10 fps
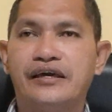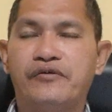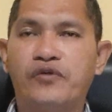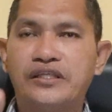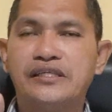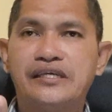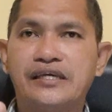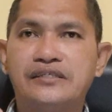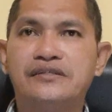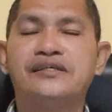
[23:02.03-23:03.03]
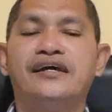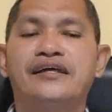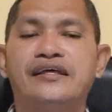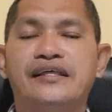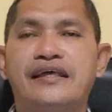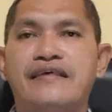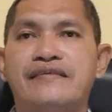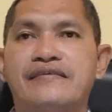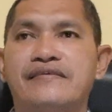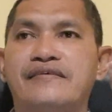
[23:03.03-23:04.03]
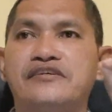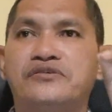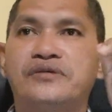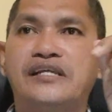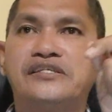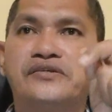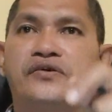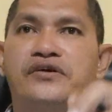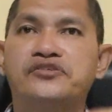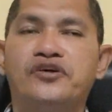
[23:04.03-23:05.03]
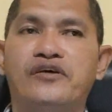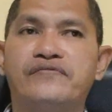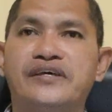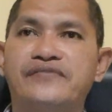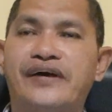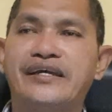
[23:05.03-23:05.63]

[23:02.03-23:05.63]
What indicators? The student scores of the